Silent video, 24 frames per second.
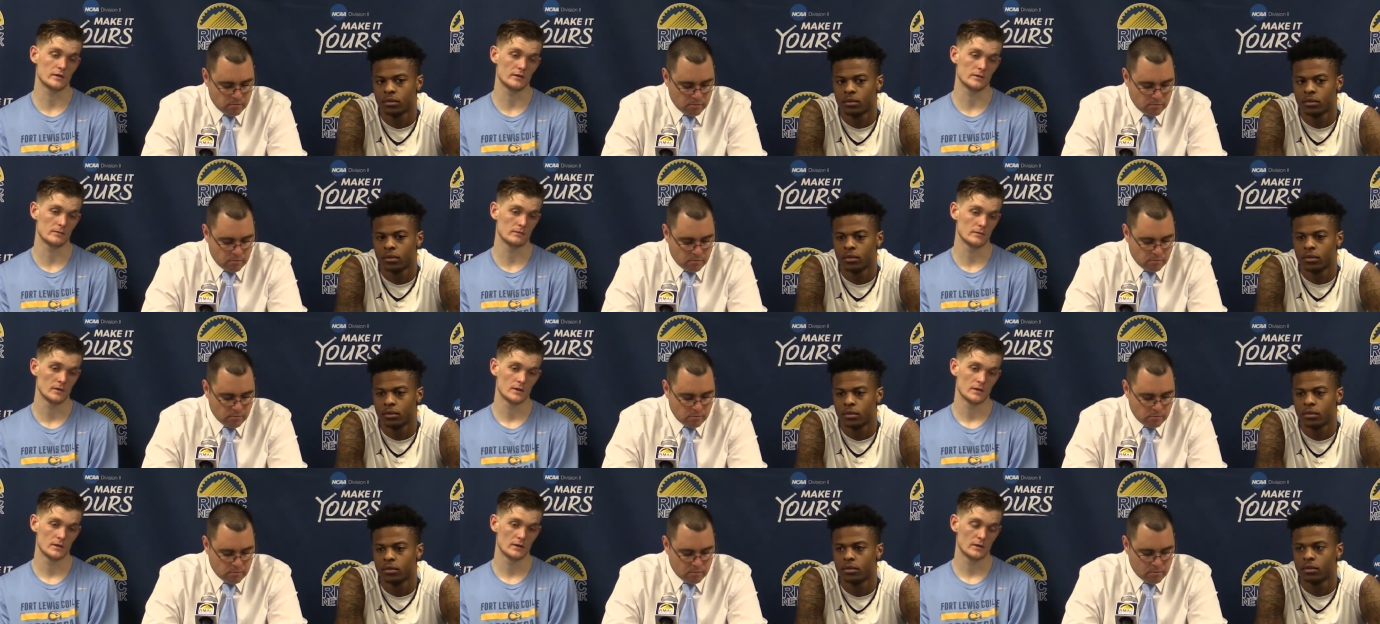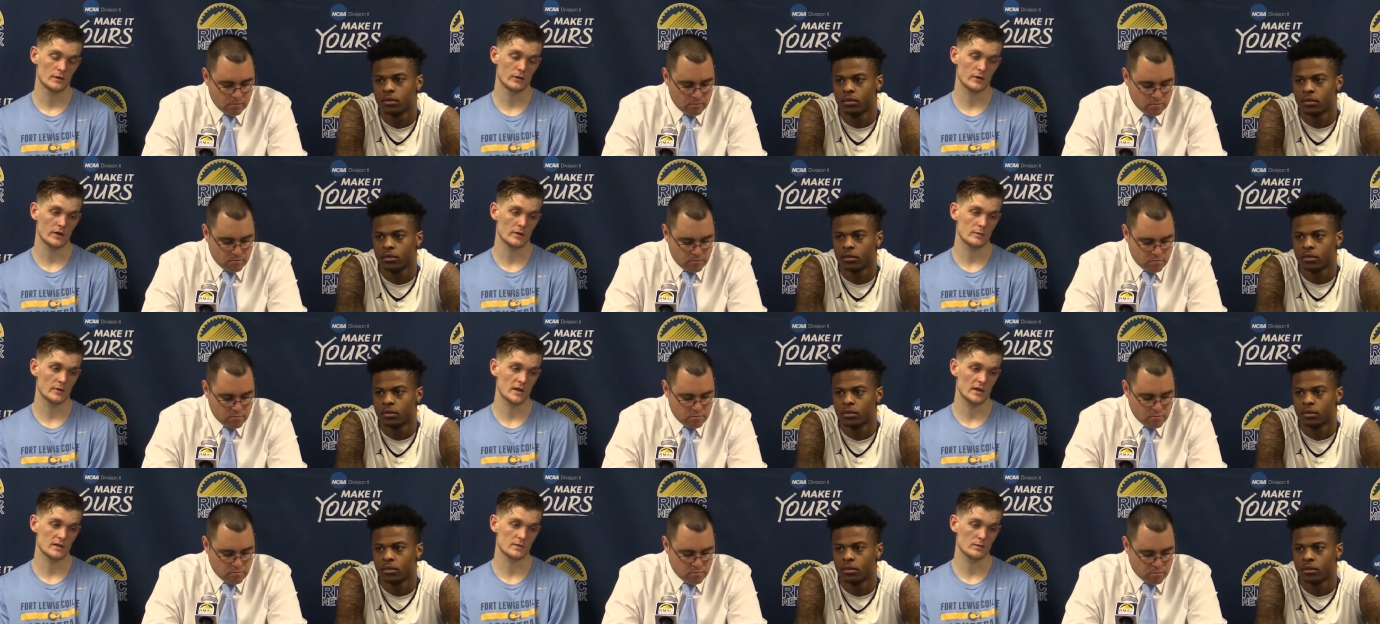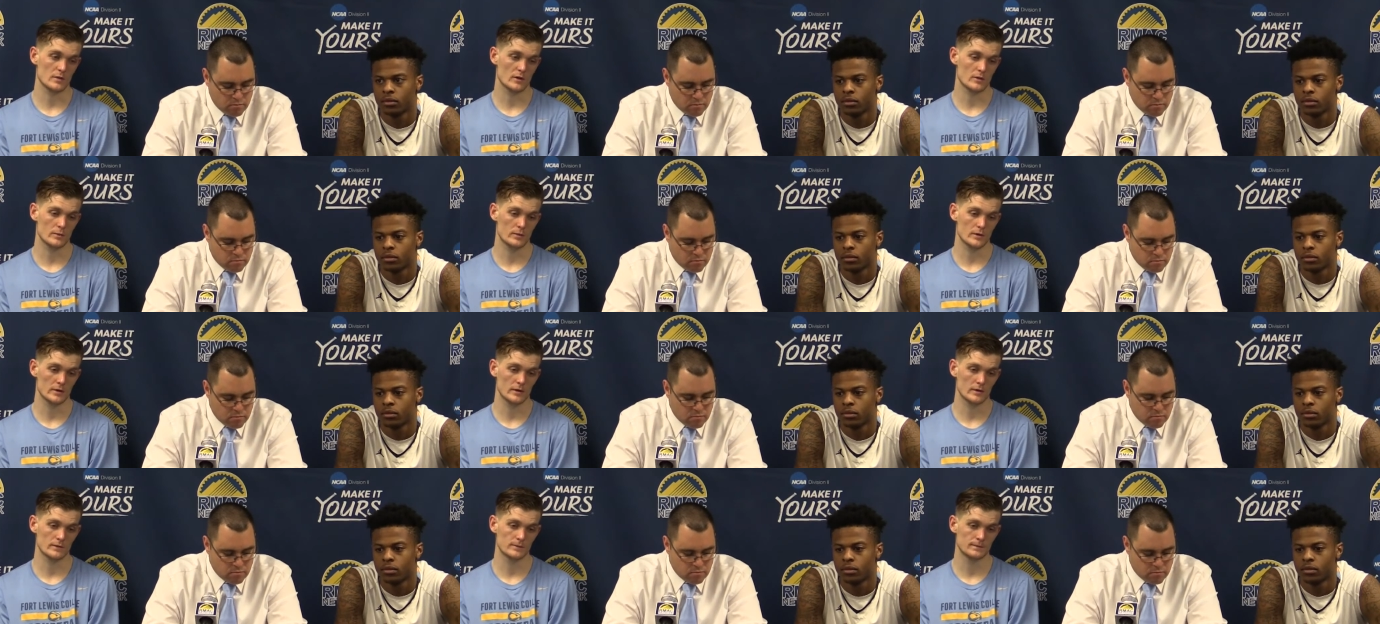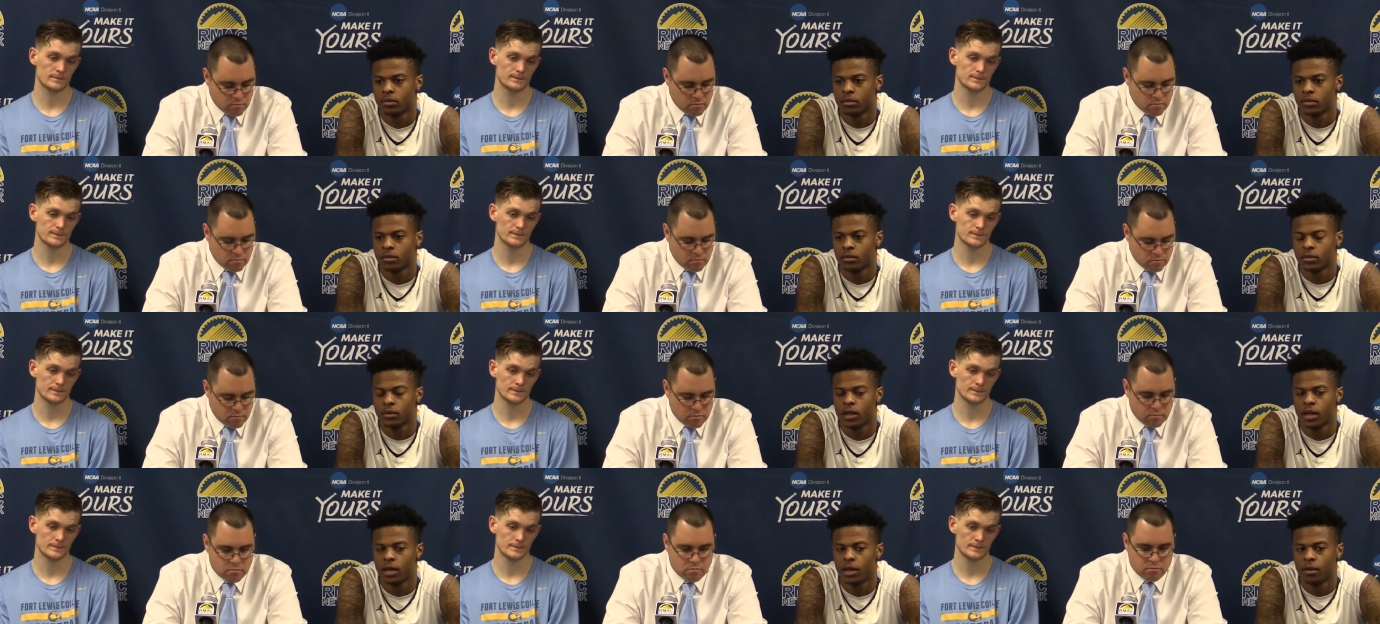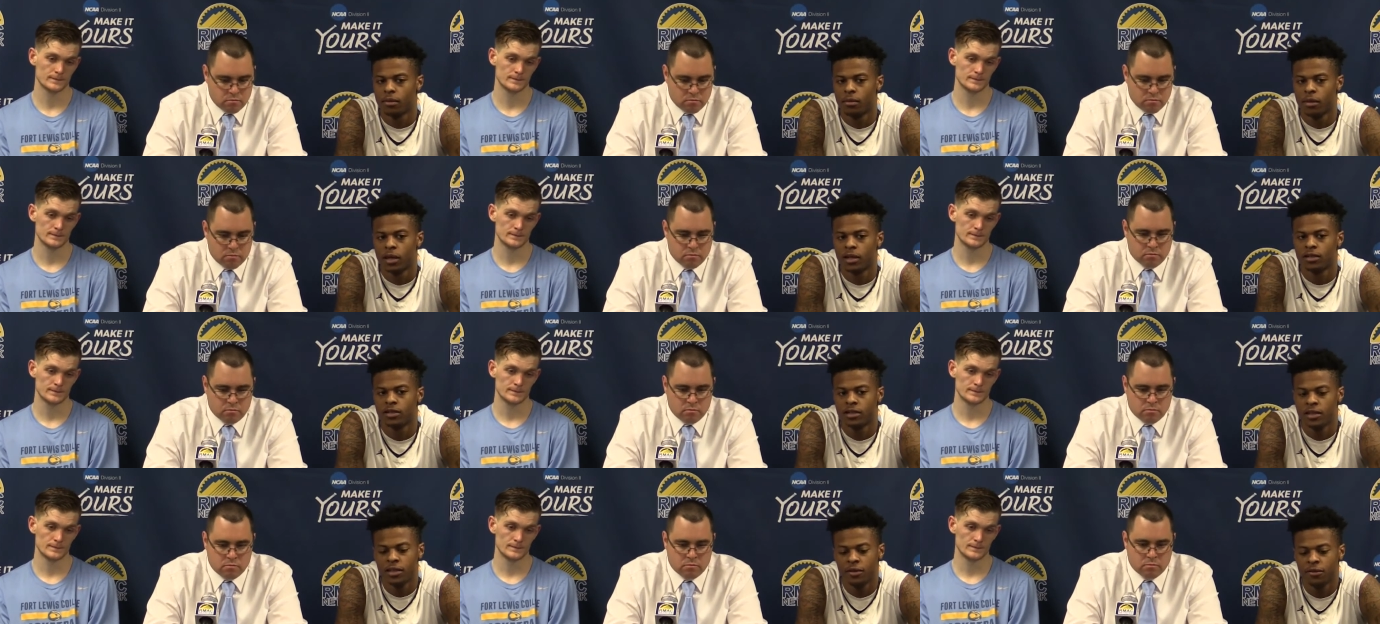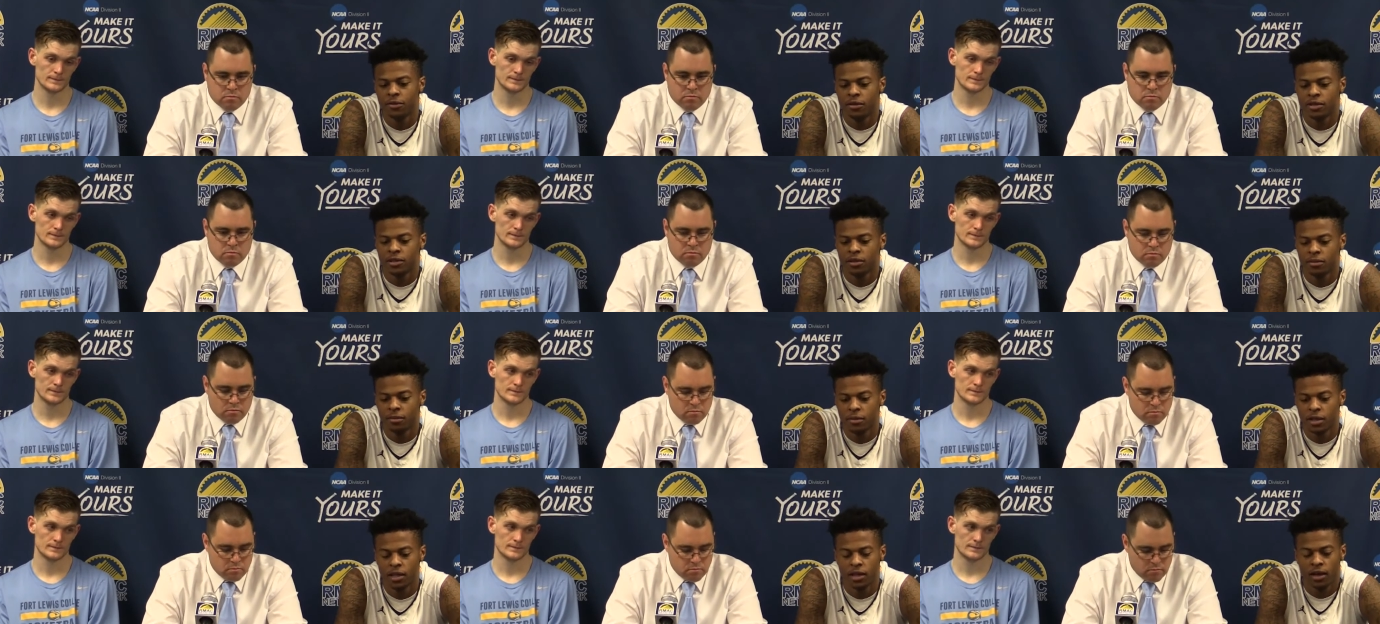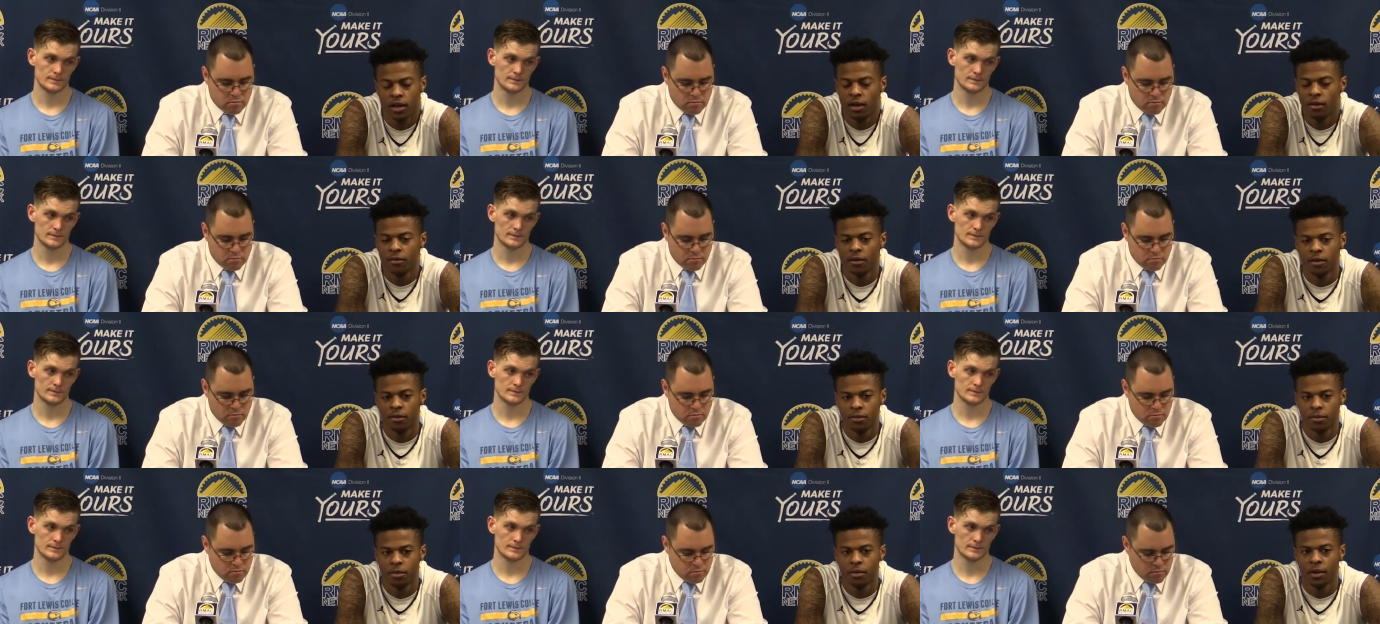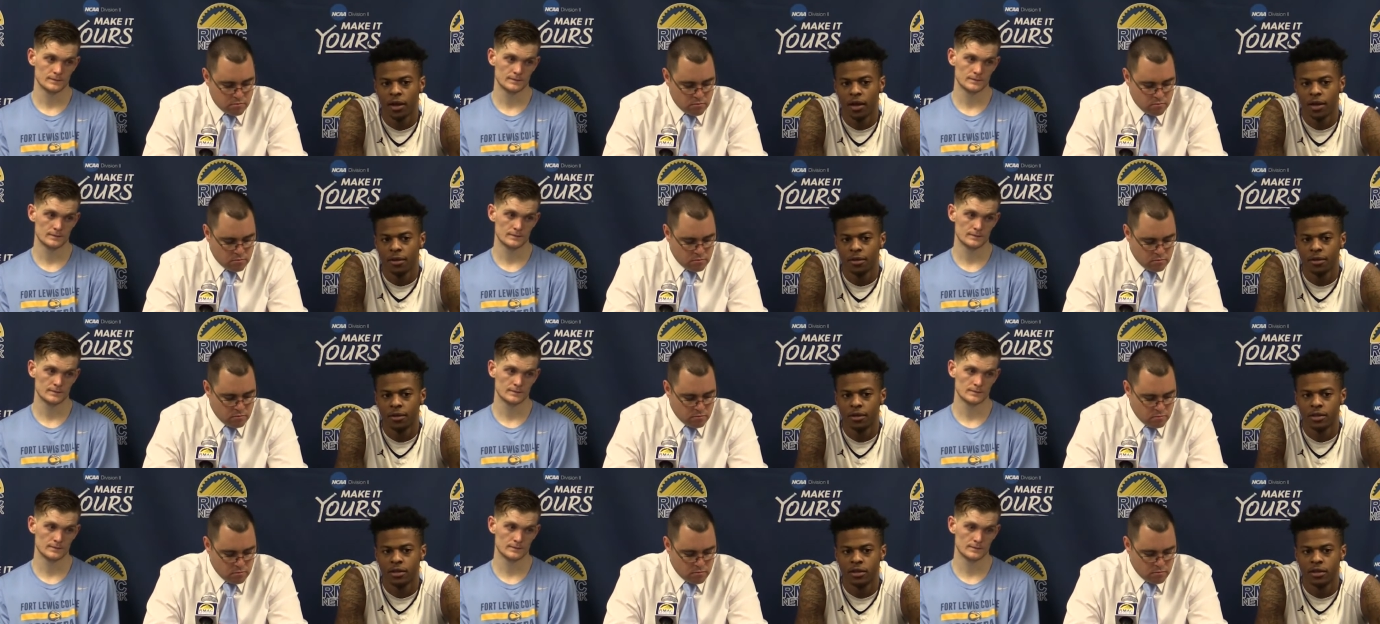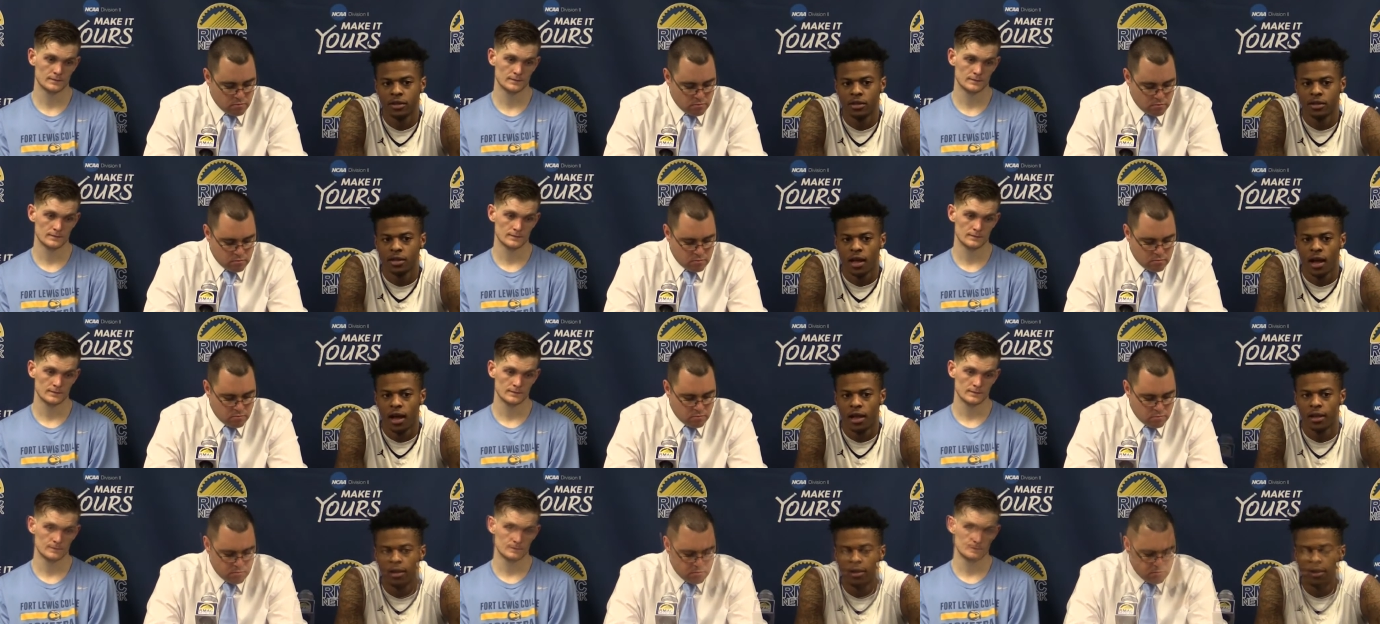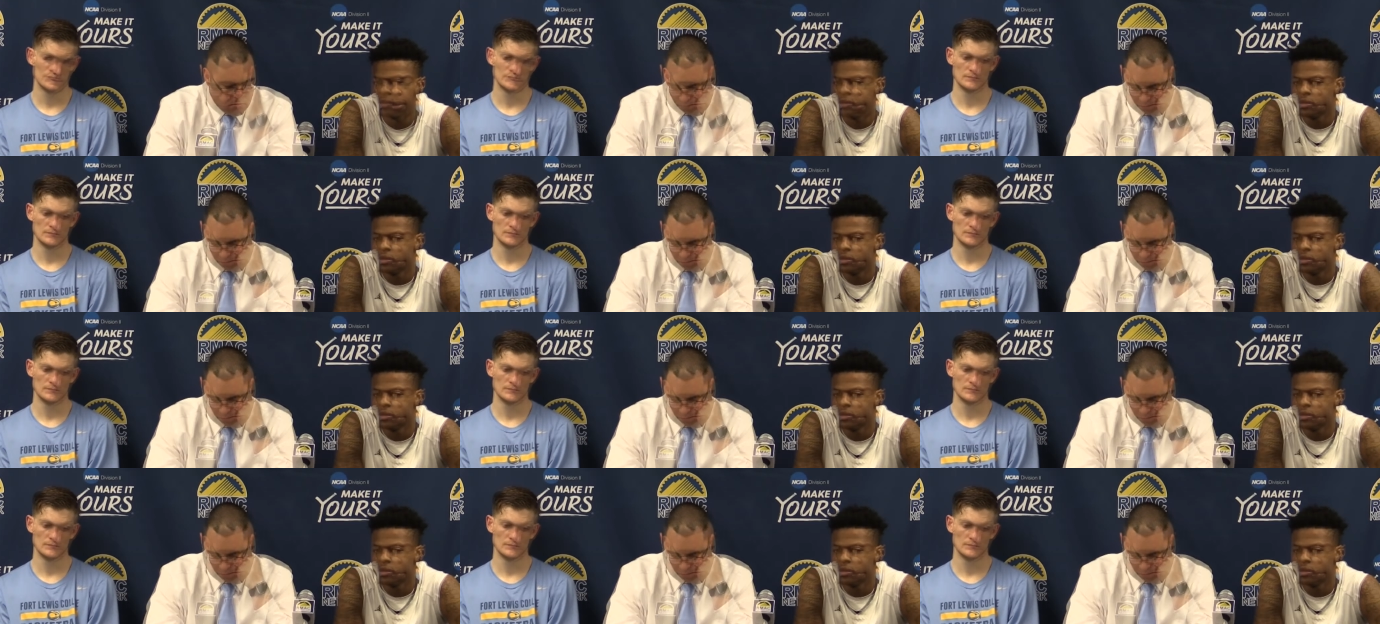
Speaker 1: and a great basketball player. Best defensive big I've ever played with, just solid.